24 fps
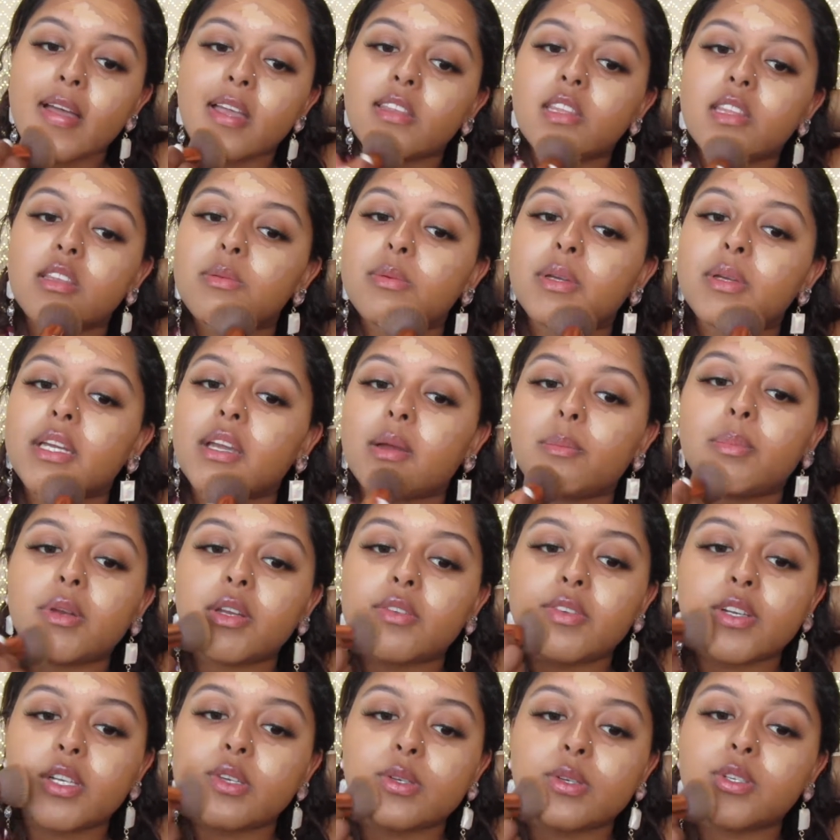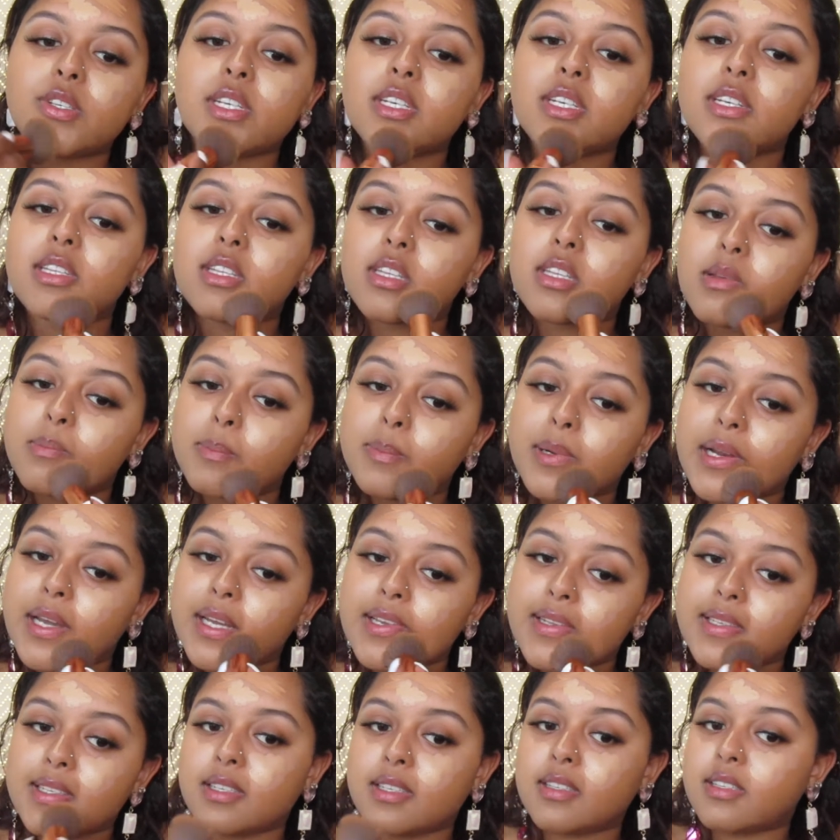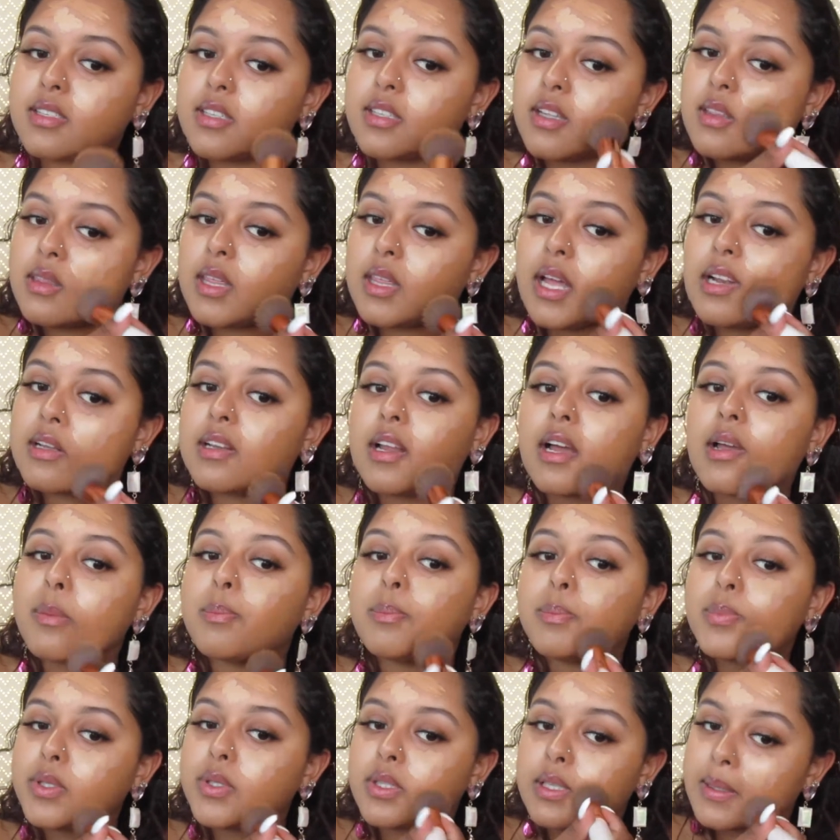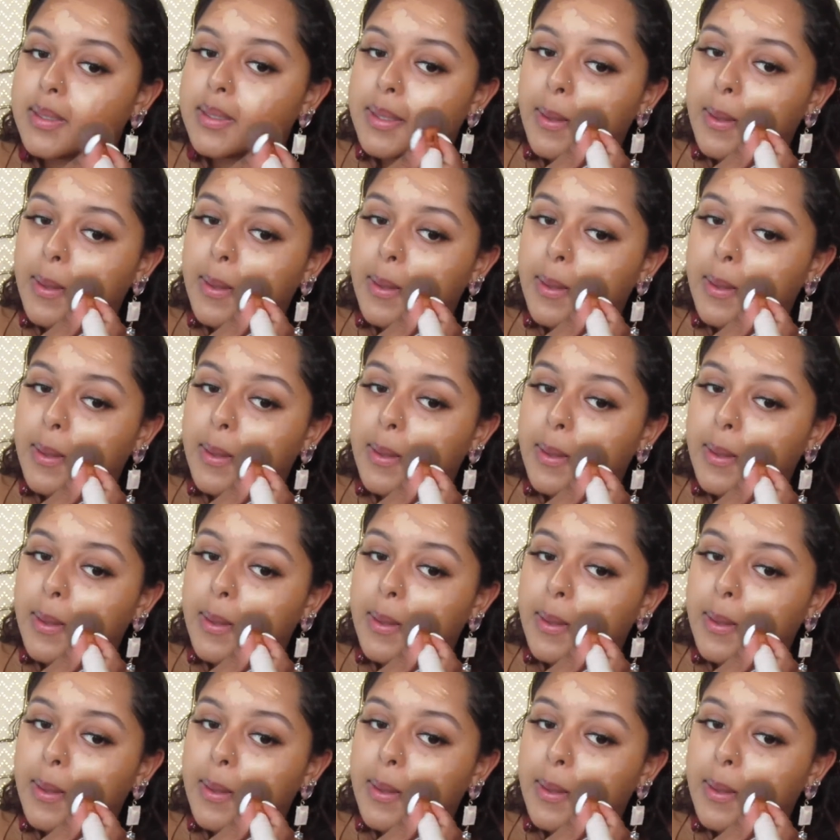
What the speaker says: Makeup Revolution in the places that I put it.